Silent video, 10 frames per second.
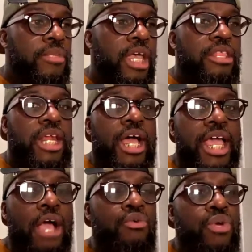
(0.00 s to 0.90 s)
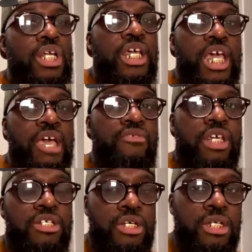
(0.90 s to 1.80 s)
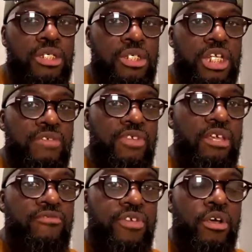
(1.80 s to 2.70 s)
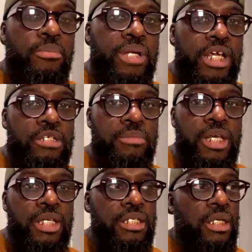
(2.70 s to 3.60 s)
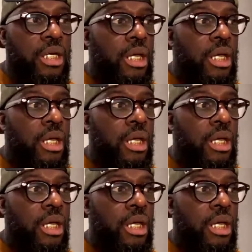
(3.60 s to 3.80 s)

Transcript: And then I got really heavy into TV and film placements